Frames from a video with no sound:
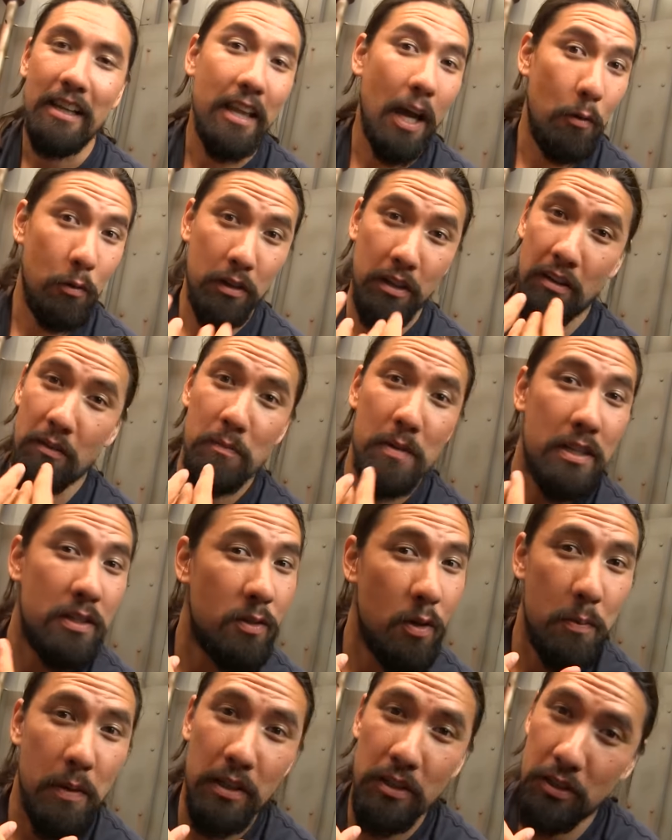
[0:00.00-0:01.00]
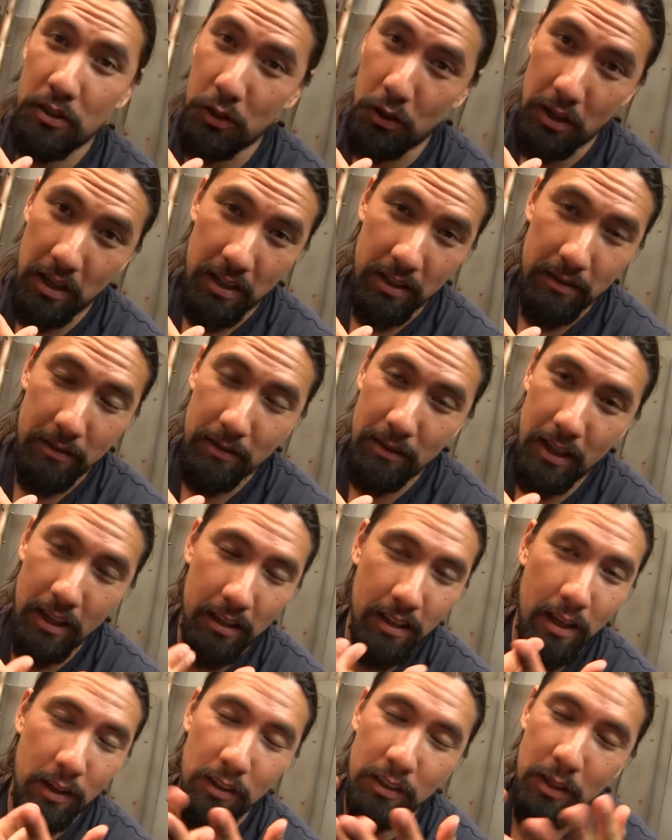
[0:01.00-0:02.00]
that will give me so much joy.
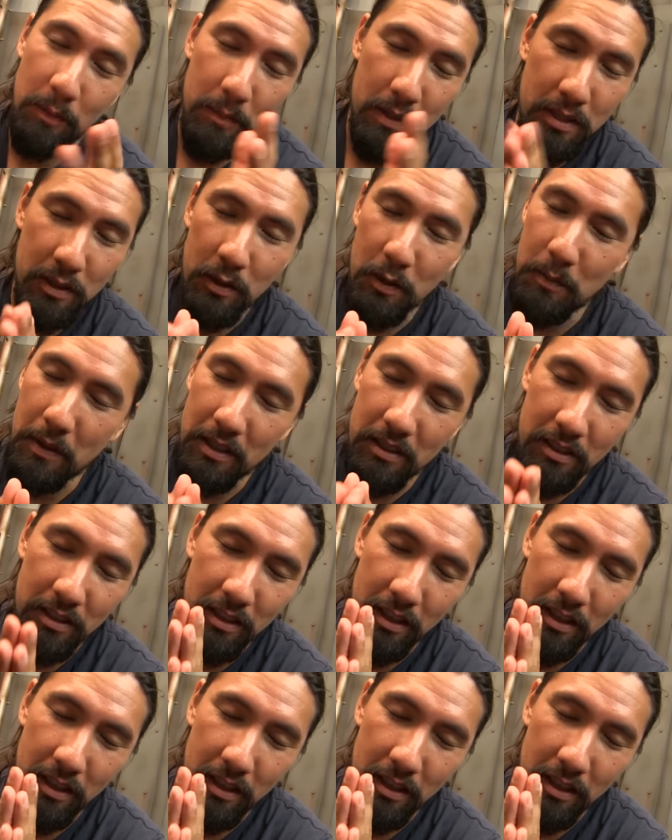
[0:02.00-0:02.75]
Th- that'll give me so much.